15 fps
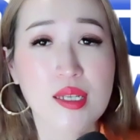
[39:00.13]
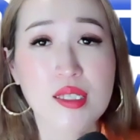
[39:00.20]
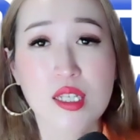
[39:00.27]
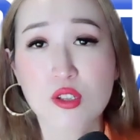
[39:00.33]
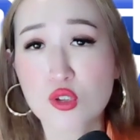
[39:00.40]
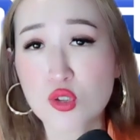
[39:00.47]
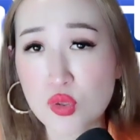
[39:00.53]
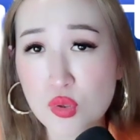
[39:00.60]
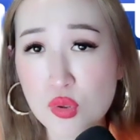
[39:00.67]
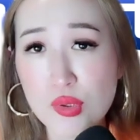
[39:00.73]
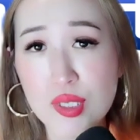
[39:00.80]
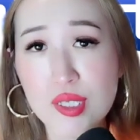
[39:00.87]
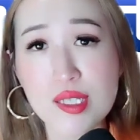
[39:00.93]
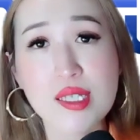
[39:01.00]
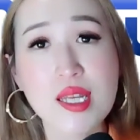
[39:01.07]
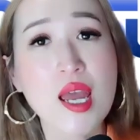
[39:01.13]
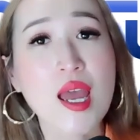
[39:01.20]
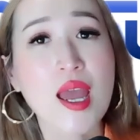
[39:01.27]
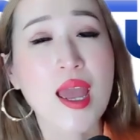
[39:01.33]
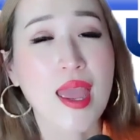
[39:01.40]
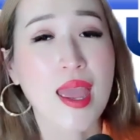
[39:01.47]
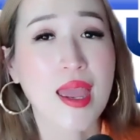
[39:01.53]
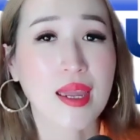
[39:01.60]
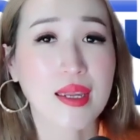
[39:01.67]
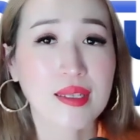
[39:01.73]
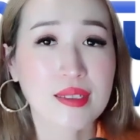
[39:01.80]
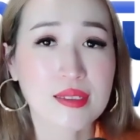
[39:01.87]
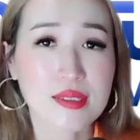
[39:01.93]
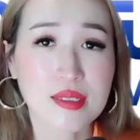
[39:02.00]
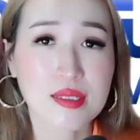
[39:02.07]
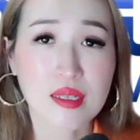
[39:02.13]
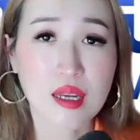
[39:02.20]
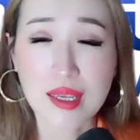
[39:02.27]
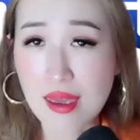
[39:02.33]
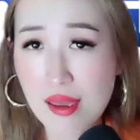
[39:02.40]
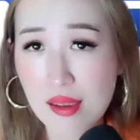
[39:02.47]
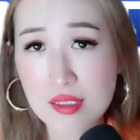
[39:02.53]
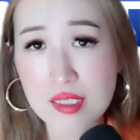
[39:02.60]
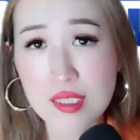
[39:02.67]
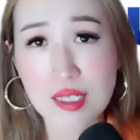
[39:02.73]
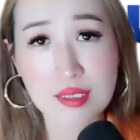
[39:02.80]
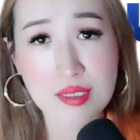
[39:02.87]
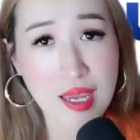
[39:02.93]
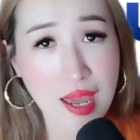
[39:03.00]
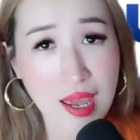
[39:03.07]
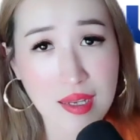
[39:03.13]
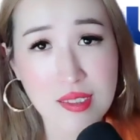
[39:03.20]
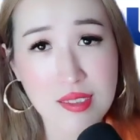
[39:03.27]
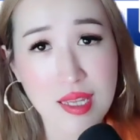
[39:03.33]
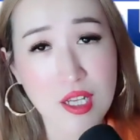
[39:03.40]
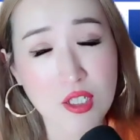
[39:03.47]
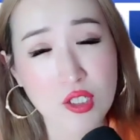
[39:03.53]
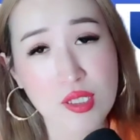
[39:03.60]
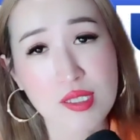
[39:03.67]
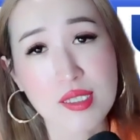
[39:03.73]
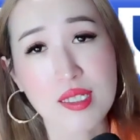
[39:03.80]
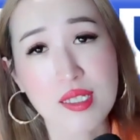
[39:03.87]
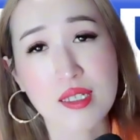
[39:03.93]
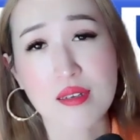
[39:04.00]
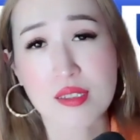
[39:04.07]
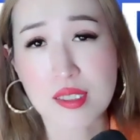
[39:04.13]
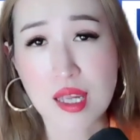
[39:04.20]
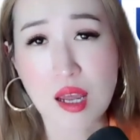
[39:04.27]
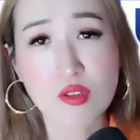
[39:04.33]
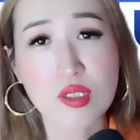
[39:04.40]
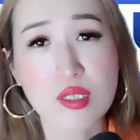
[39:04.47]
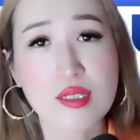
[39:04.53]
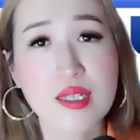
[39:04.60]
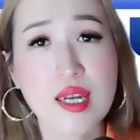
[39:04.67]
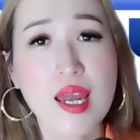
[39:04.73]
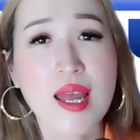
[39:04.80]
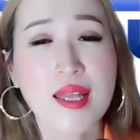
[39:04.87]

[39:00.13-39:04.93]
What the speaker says: as insurance and accounting, tax agency consultant,